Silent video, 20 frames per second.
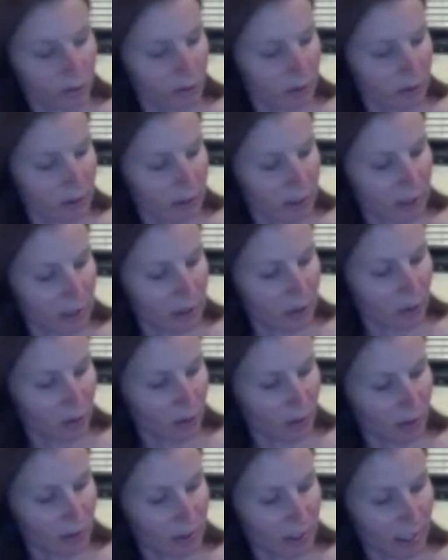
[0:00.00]

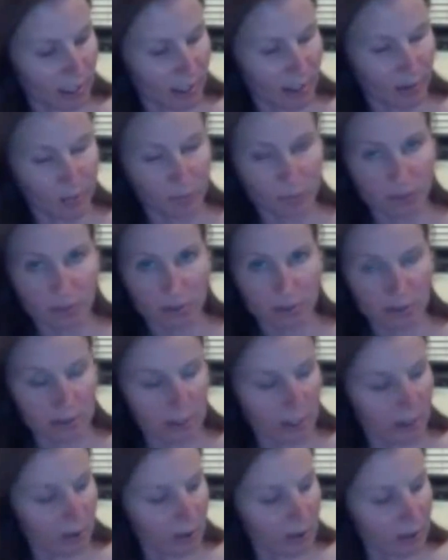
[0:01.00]
z-score times
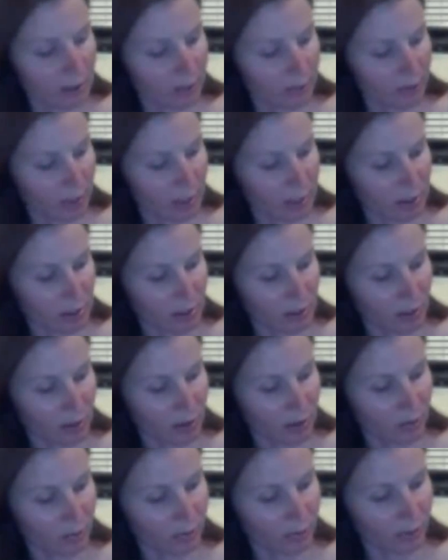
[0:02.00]
standard deviation
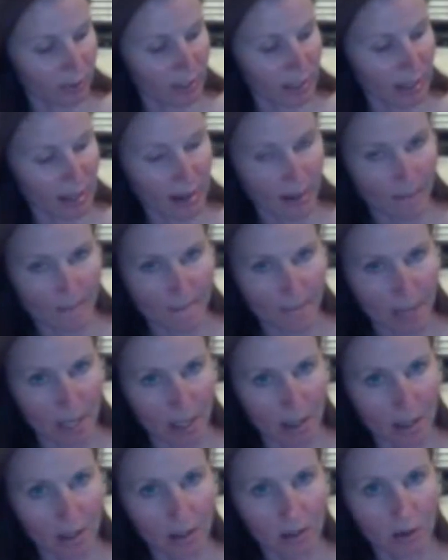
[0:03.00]
over M
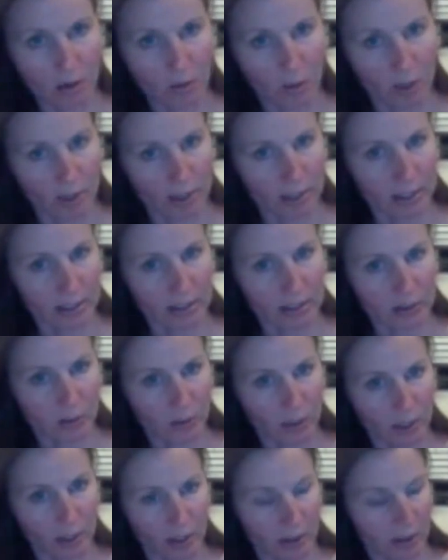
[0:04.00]
quantity
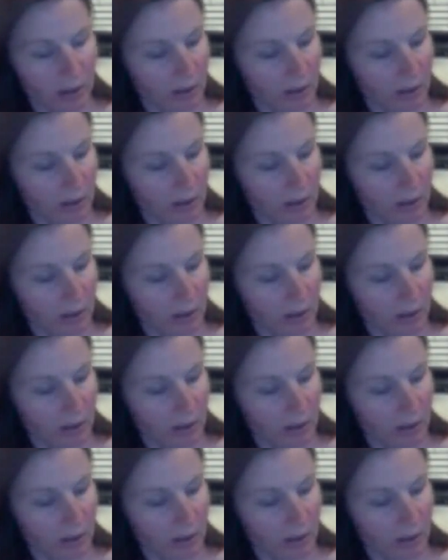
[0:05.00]
squared,